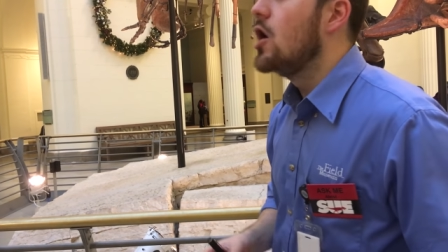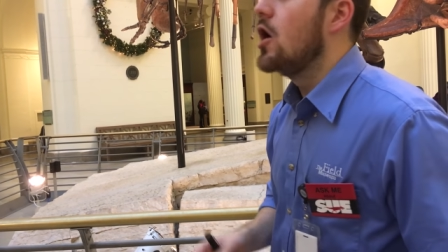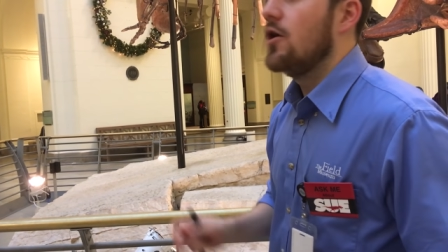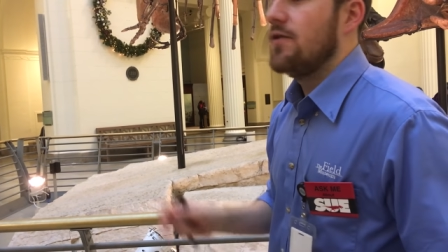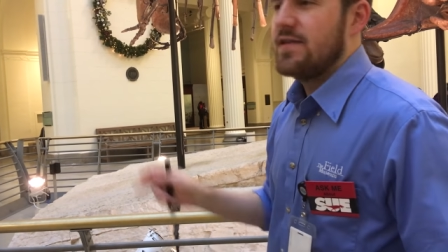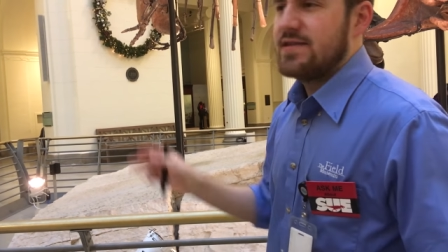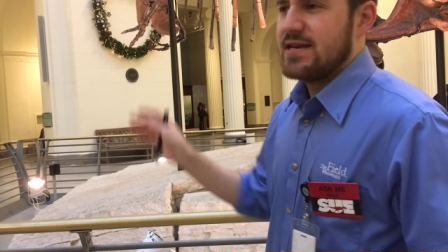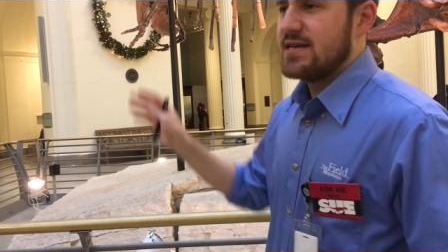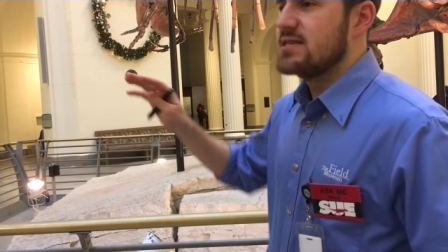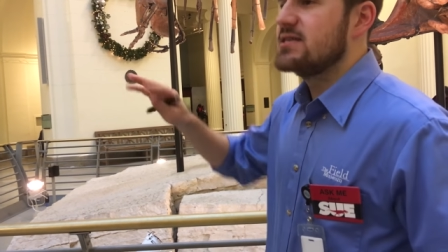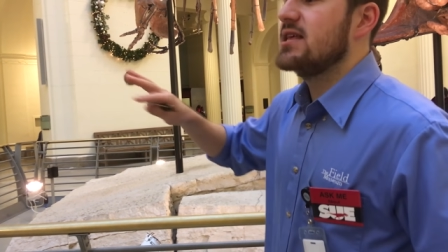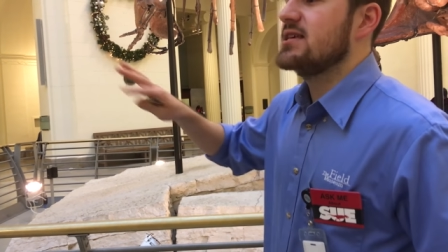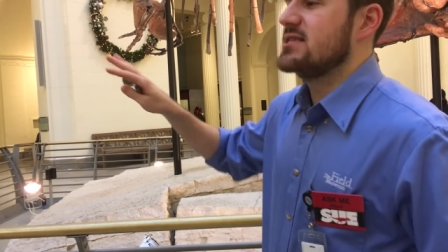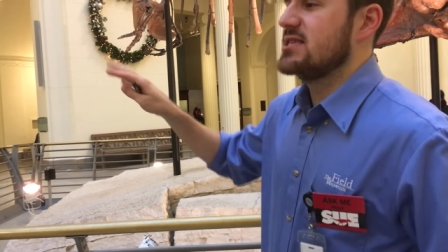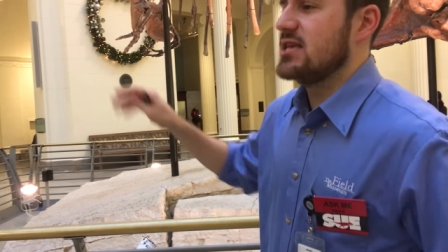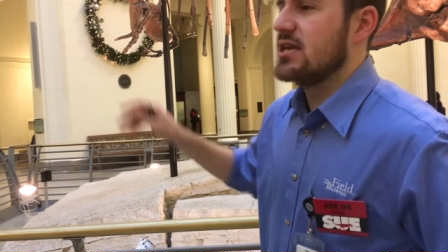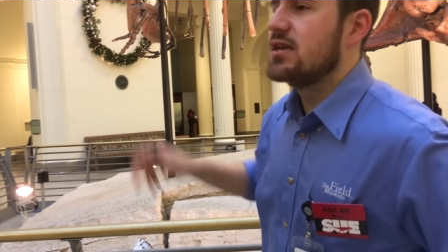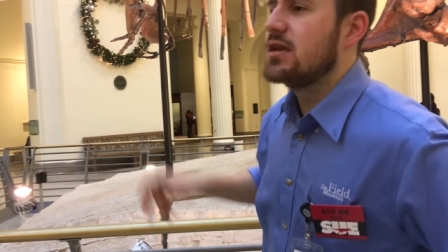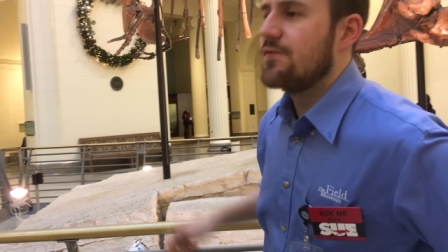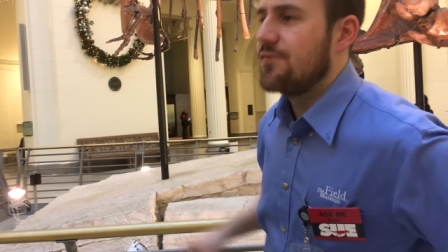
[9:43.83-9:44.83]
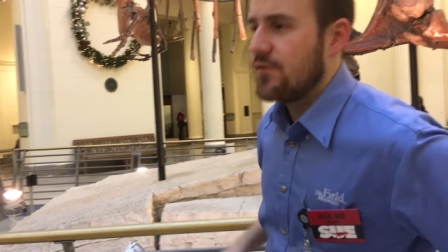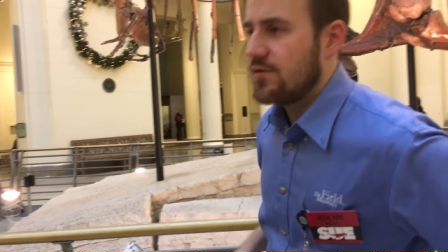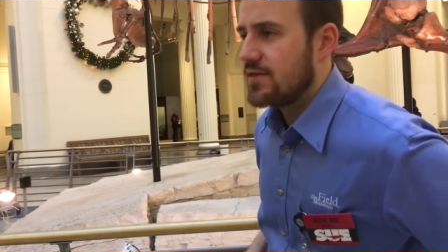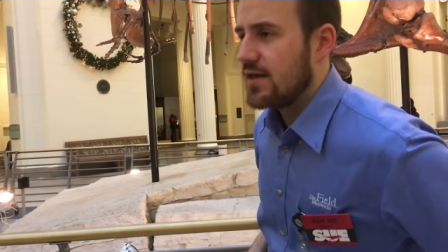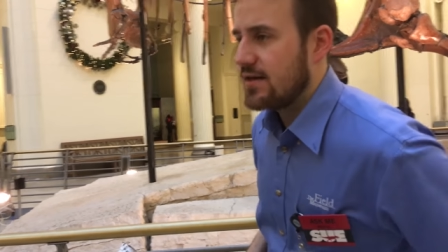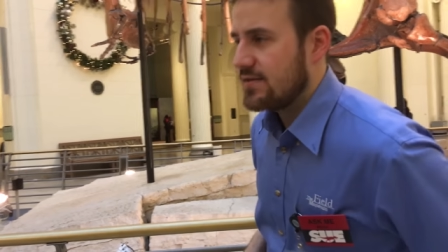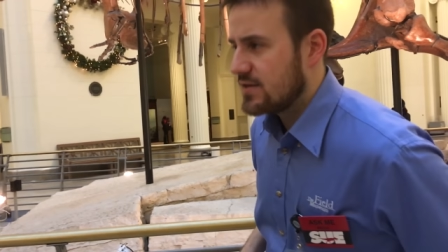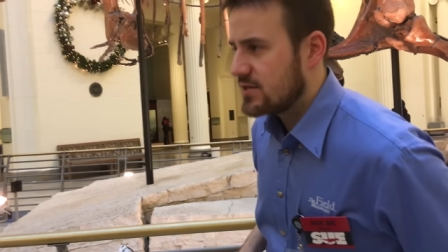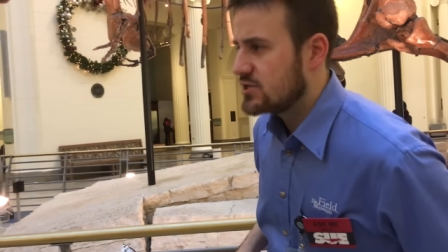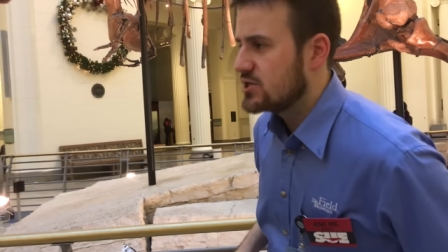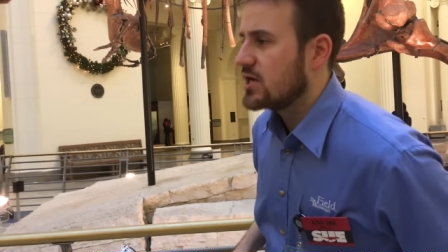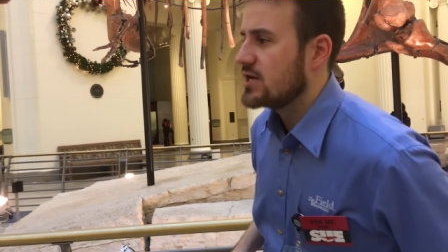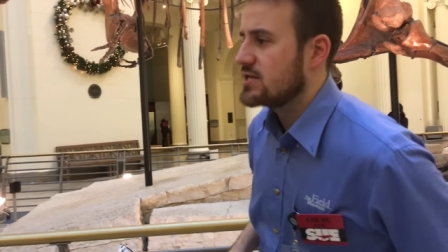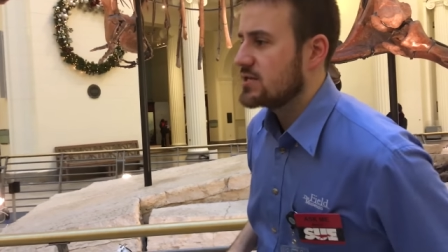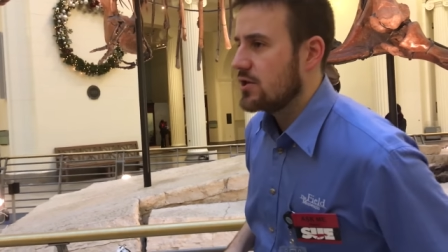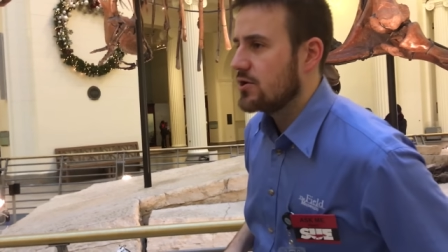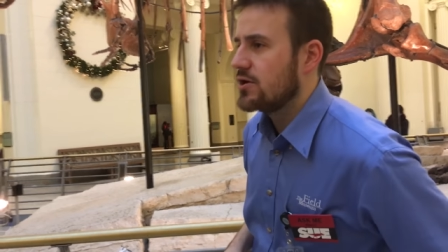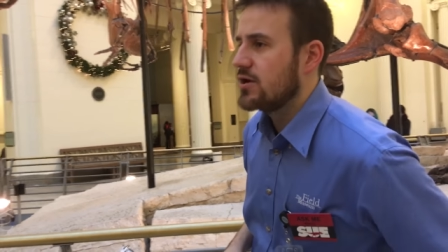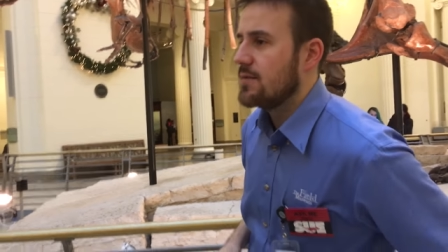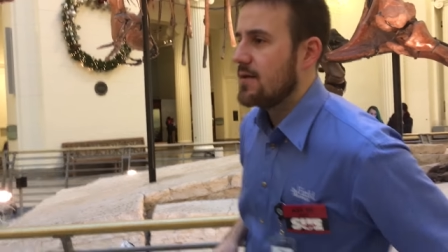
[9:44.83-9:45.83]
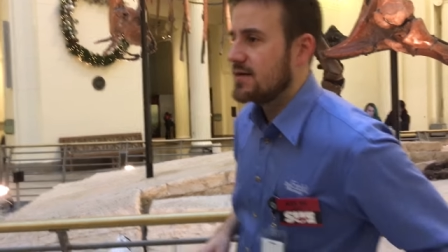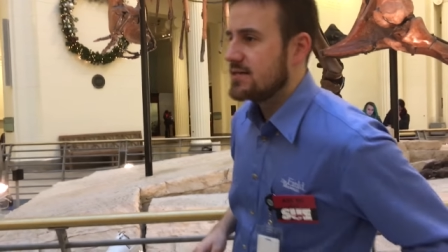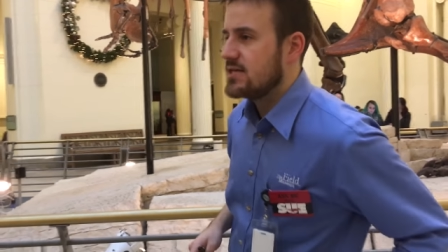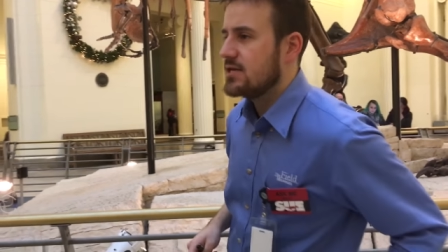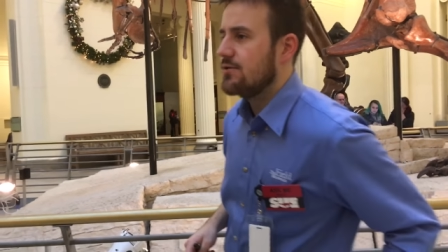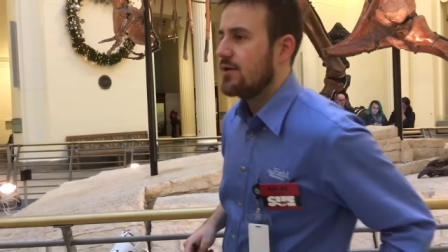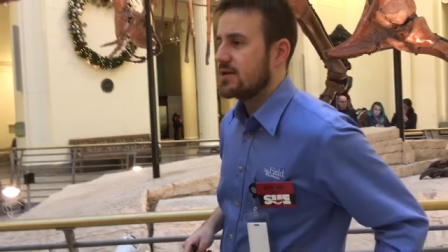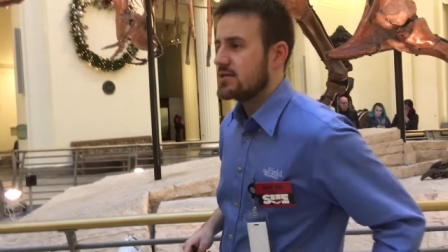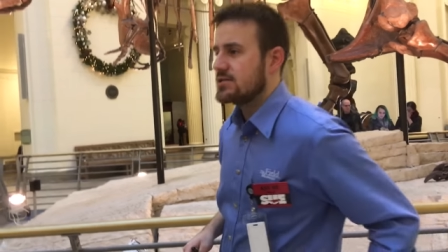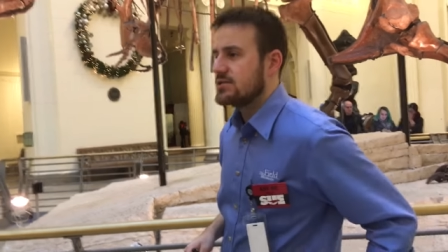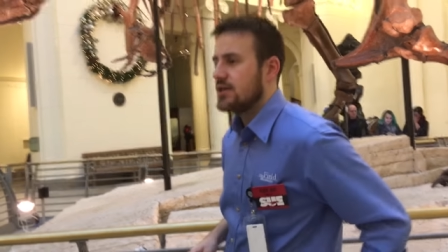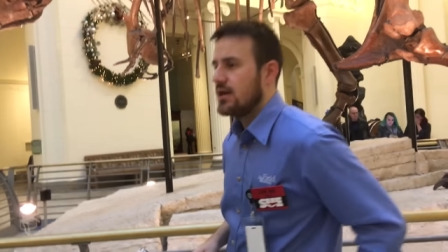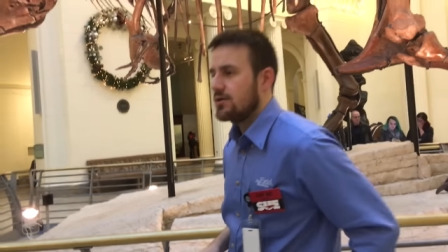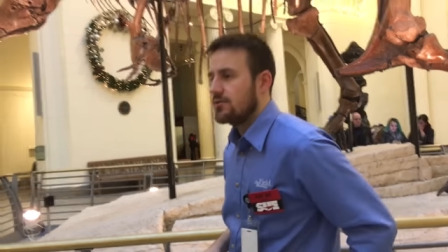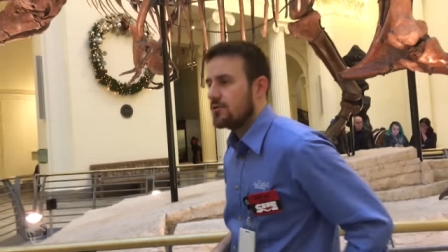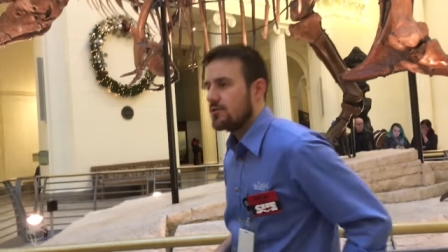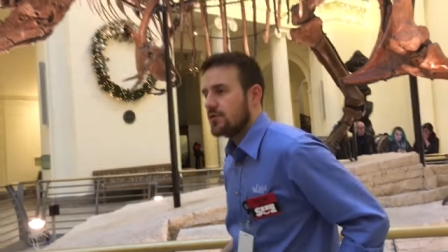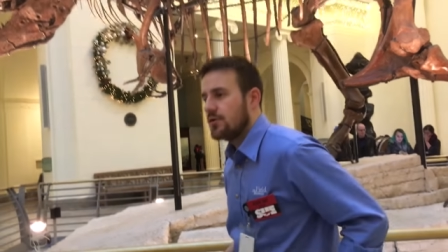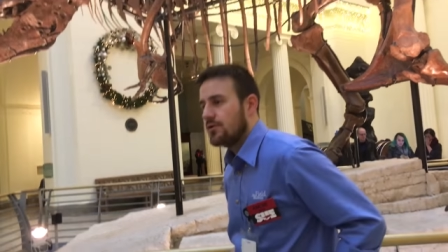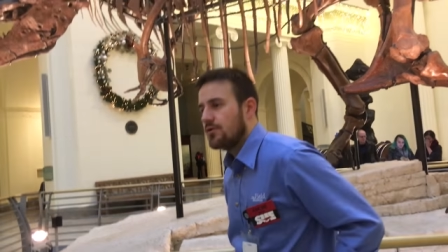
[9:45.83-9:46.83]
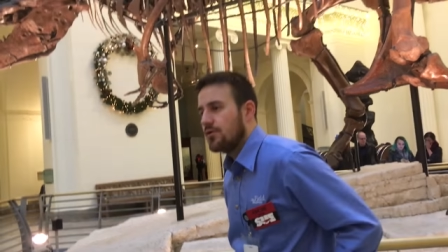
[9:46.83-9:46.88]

No, this is a different thing. It's just learning about T-Rex in general.